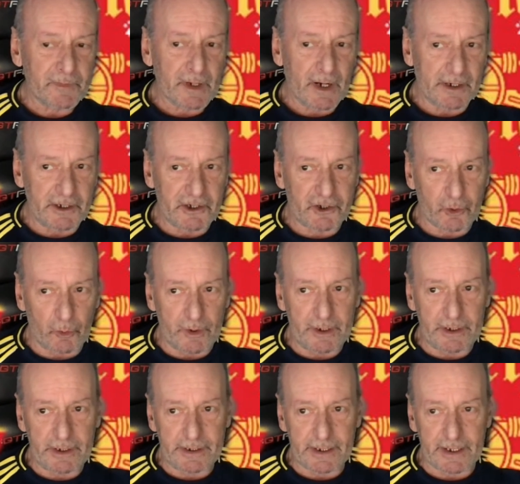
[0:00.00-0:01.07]
and he
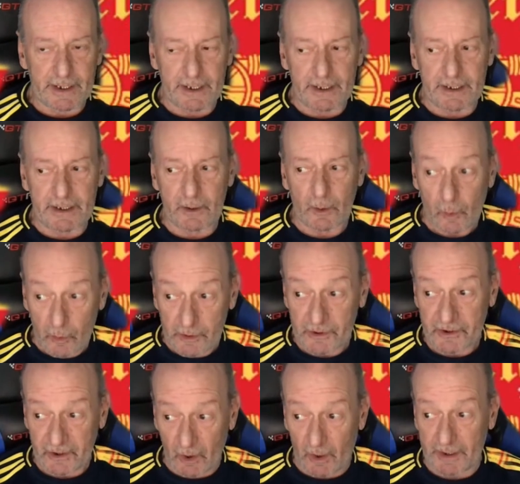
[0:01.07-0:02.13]
joined in
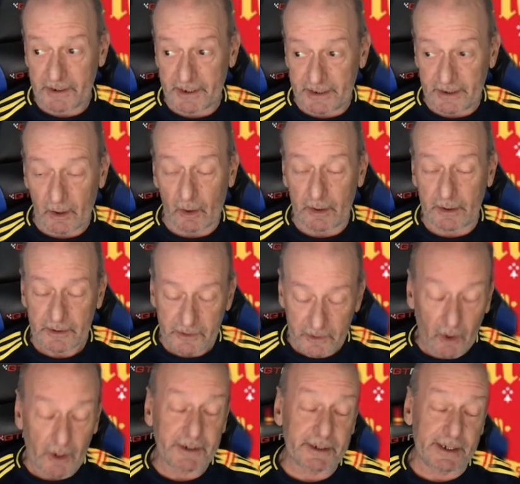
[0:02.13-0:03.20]
August
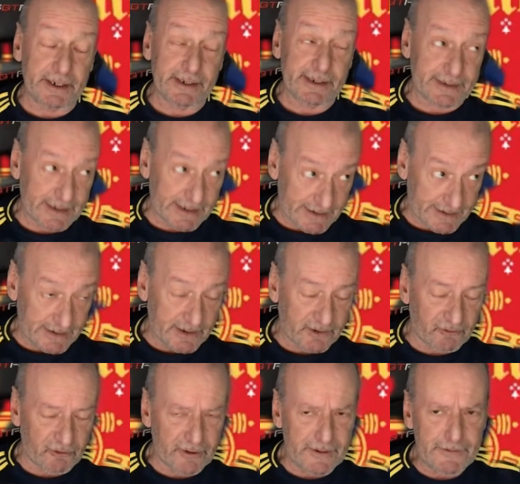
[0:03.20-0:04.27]

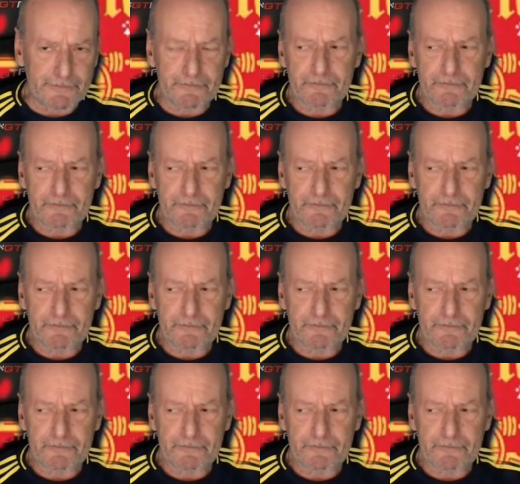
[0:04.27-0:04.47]
1963.